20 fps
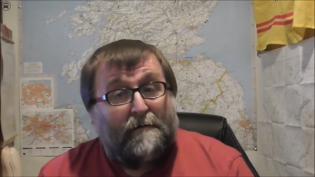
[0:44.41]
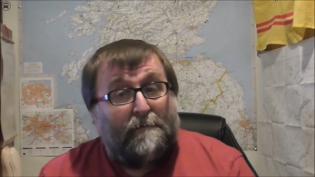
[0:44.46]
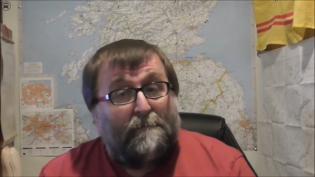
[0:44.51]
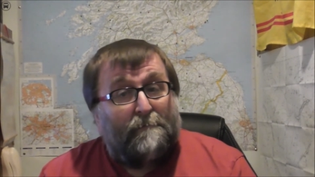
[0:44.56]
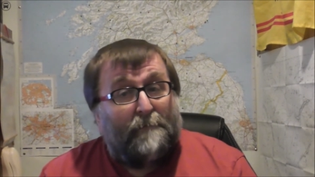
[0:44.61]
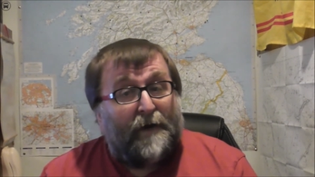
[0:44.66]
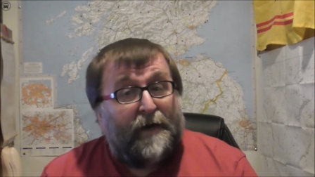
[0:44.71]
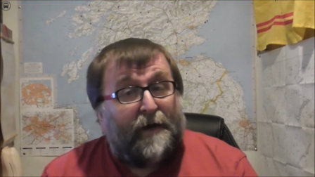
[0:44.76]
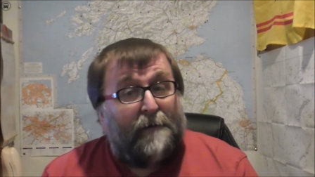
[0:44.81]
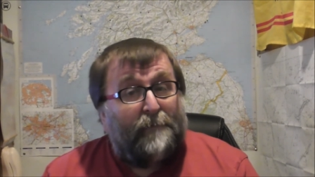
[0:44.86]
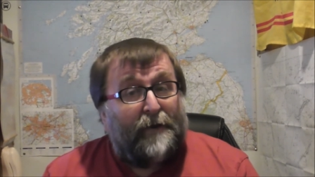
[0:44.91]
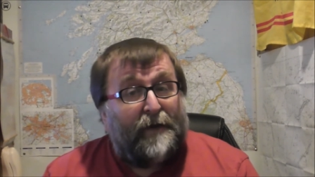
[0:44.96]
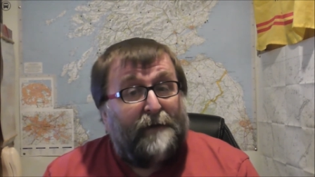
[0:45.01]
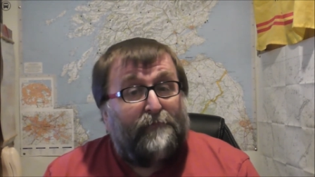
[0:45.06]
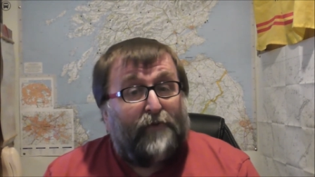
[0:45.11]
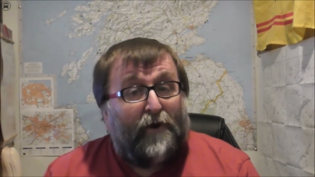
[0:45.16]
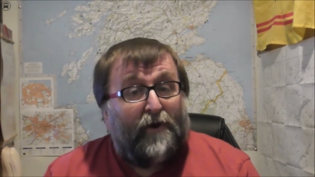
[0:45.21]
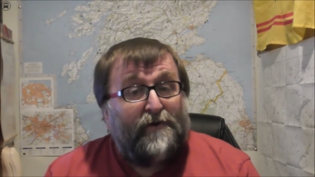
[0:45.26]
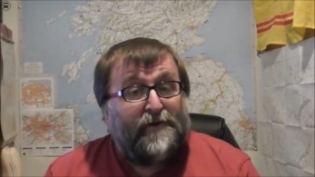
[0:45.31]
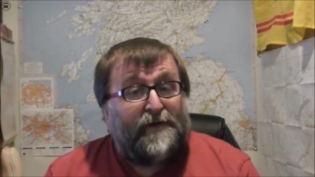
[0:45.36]
my
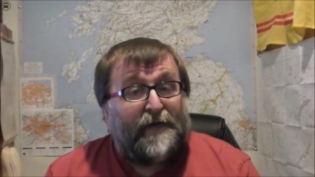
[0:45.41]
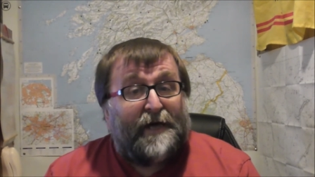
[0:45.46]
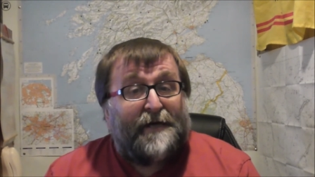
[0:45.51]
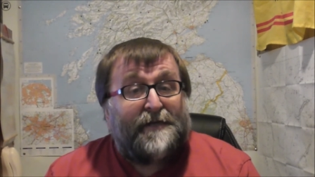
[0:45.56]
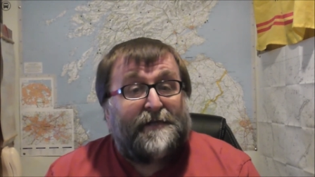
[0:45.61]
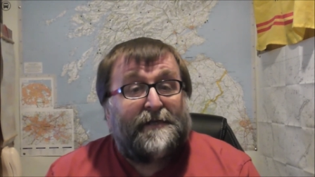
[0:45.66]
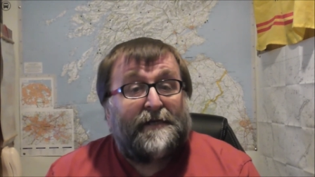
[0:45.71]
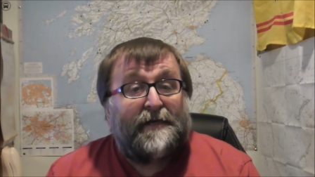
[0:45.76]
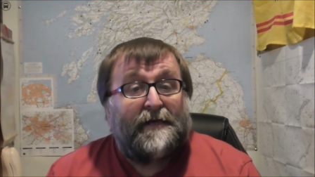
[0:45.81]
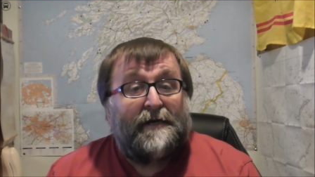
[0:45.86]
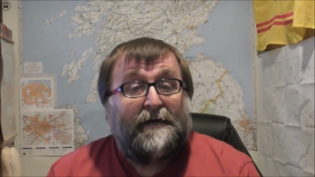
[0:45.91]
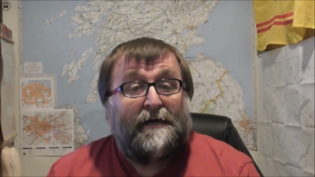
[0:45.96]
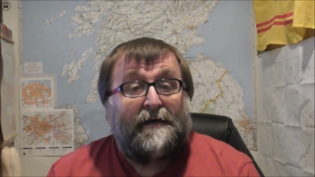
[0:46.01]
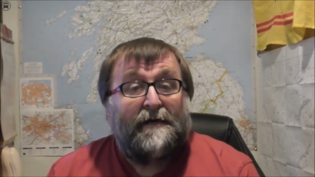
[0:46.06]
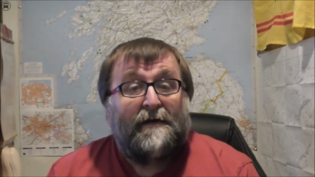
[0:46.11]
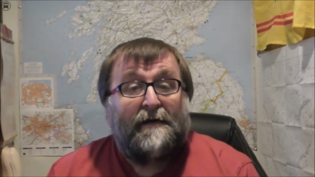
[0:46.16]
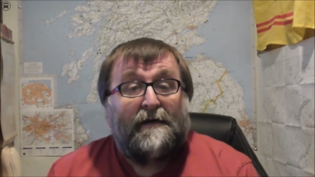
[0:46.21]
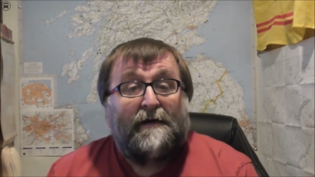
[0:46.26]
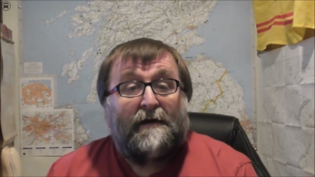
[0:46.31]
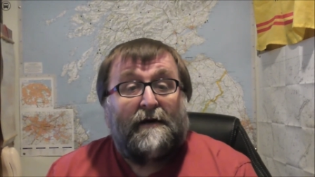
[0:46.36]
complete process
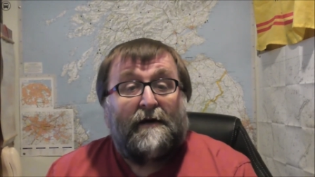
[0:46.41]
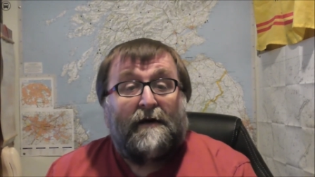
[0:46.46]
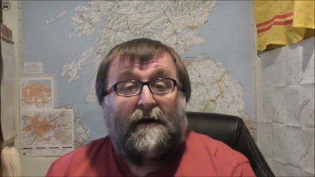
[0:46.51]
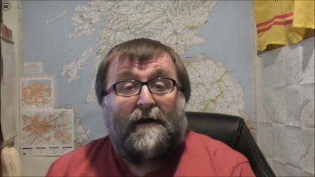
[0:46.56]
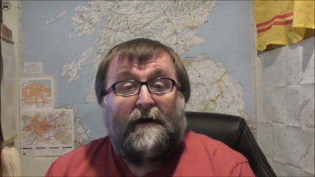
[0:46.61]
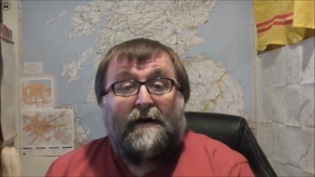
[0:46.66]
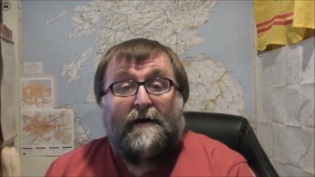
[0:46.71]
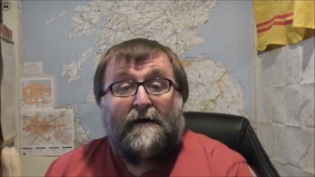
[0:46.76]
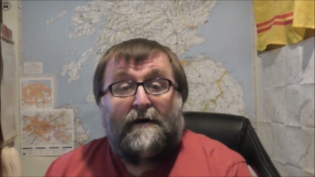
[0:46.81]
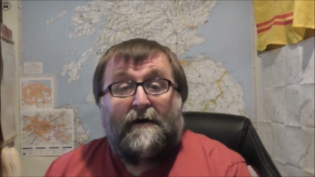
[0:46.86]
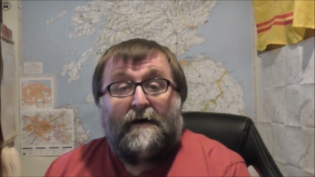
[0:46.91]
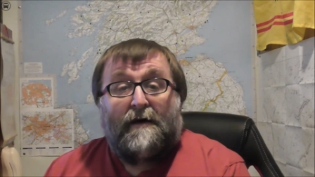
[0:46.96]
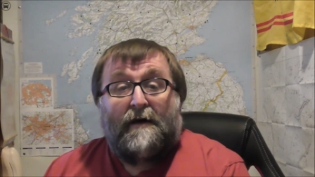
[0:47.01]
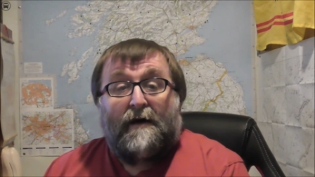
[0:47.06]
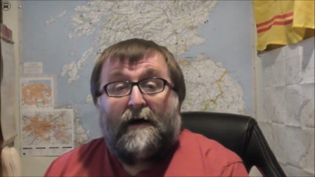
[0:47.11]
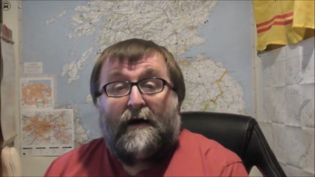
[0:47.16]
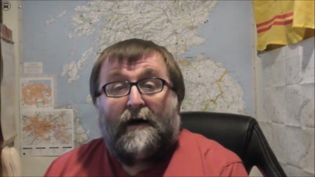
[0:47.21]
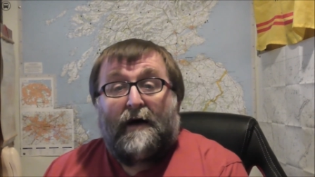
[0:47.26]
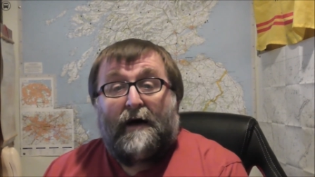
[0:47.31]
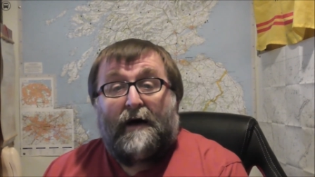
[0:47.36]

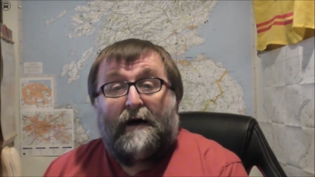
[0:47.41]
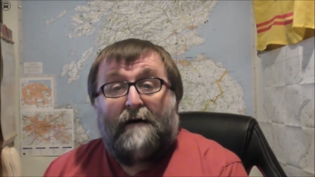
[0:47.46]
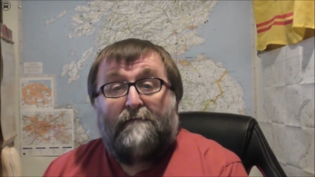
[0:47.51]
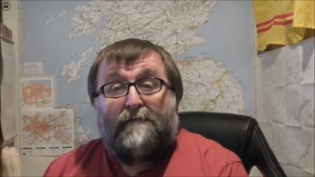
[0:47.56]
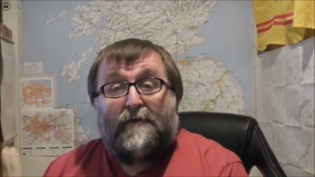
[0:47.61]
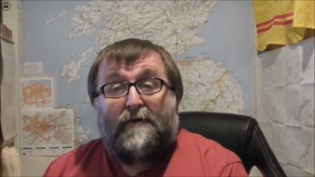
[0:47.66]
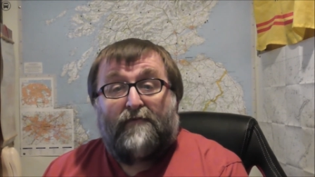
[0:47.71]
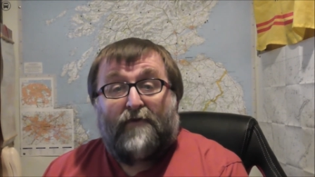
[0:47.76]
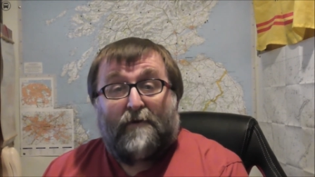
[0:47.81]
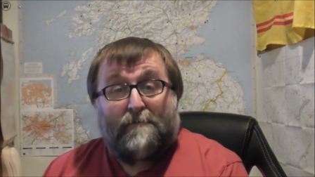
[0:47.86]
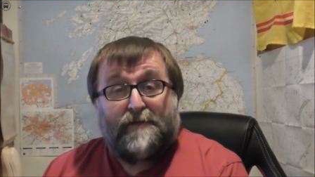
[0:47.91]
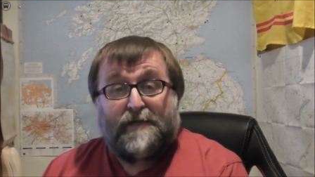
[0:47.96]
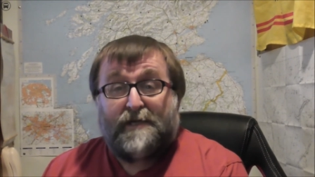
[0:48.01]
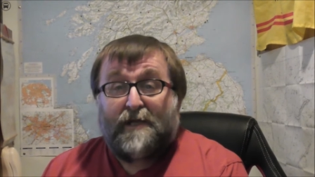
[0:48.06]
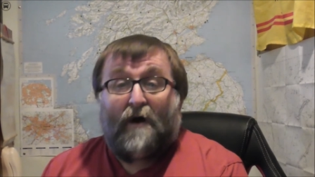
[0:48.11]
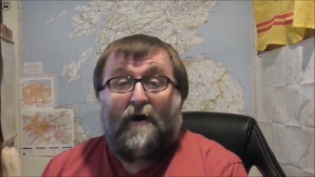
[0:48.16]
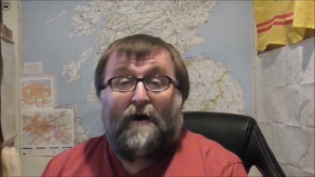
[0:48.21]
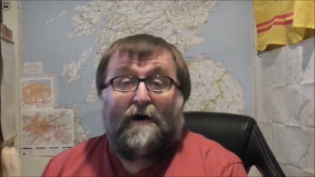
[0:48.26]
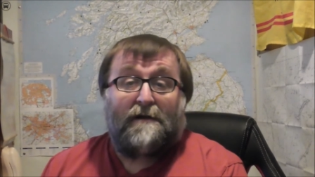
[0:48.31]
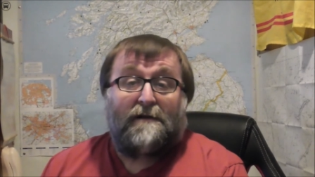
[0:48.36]
from
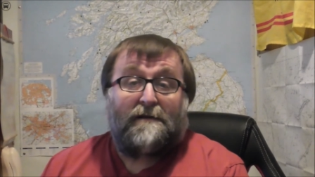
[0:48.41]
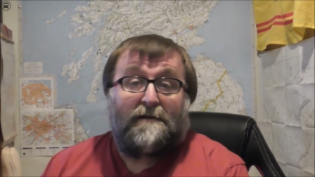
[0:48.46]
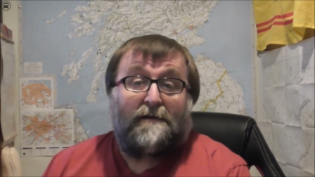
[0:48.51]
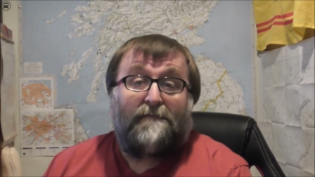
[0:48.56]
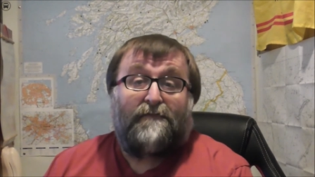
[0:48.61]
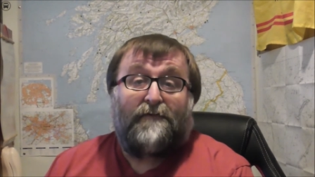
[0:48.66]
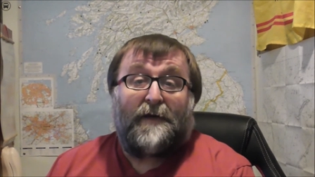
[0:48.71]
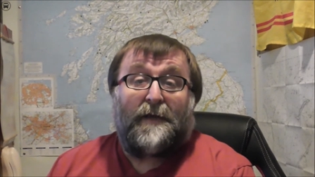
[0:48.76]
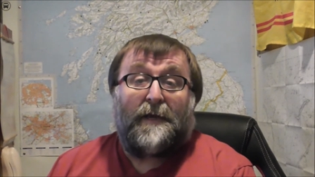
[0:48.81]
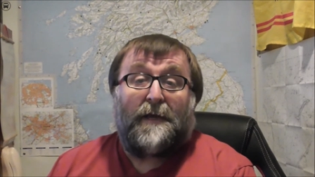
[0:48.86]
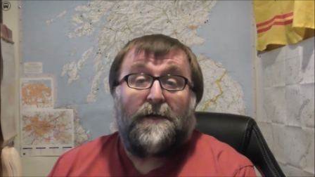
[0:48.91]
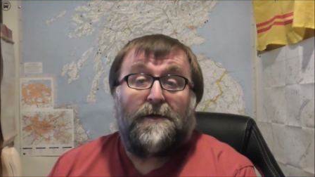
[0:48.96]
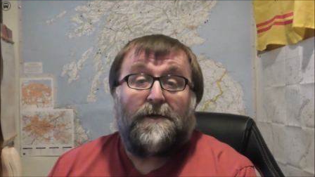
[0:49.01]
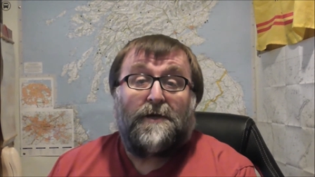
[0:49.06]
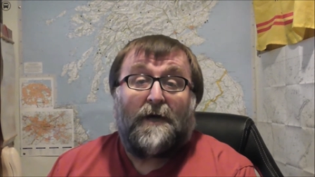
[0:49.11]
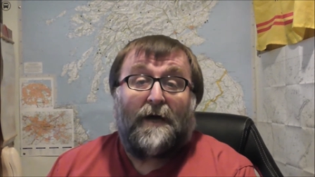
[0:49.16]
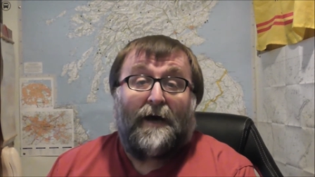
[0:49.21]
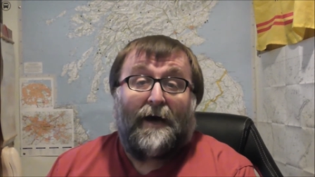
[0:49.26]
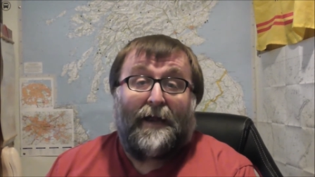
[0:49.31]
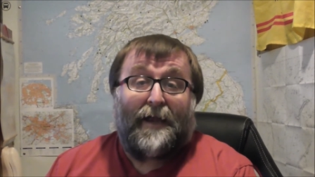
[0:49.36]
start to
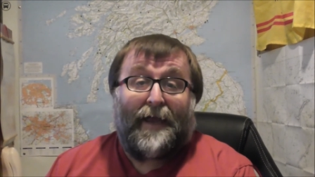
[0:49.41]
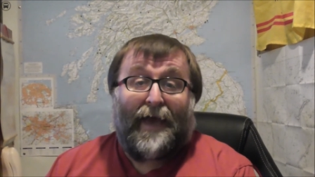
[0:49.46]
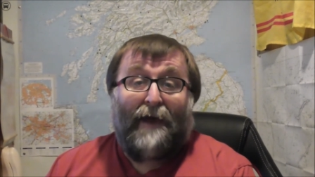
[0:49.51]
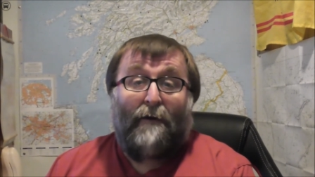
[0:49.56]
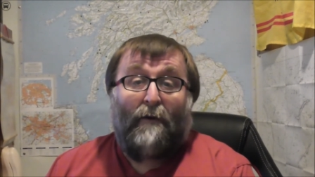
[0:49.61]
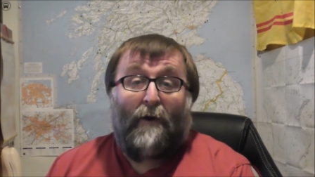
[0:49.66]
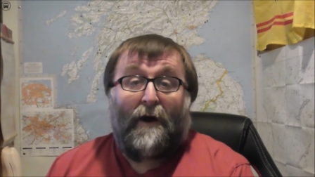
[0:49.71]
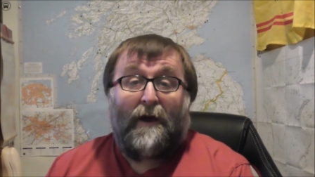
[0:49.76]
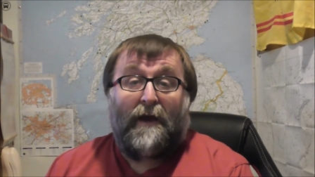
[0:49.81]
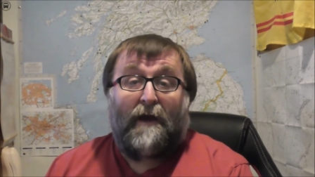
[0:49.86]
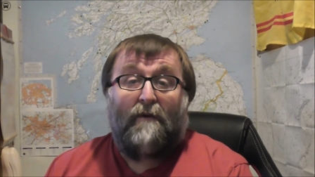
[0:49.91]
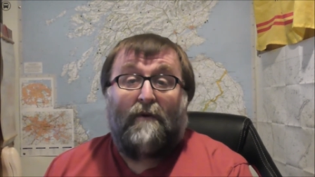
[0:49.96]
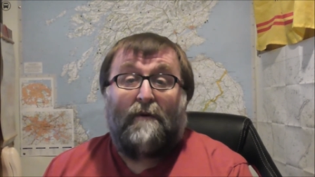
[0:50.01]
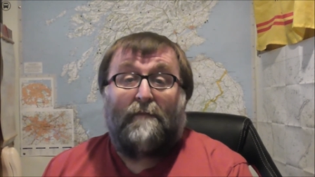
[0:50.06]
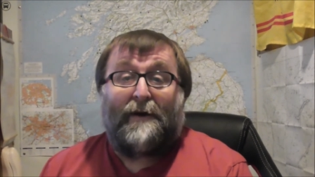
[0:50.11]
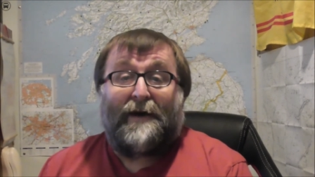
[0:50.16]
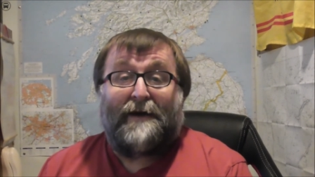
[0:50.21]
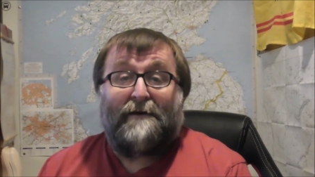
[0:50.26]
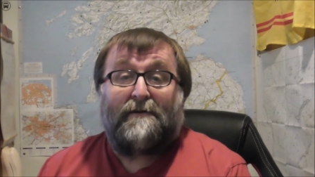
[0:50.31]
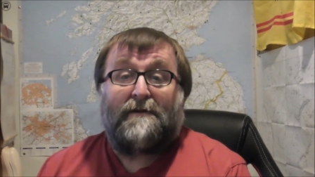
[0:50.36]
finish and how I go
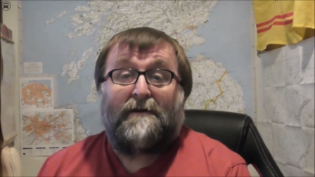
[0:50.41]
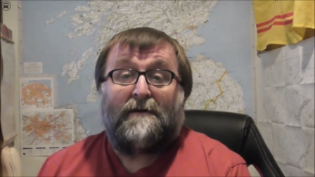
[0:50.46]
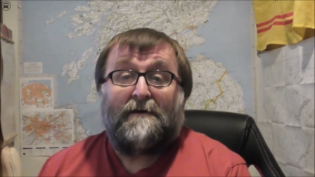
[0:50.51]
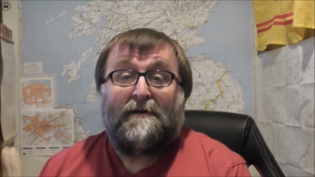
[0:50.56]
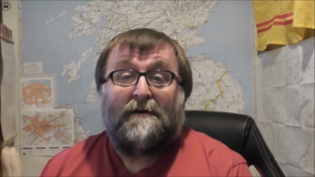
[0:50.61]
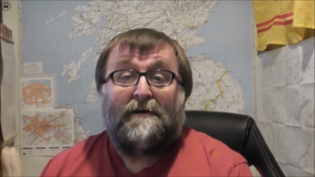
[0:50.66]
about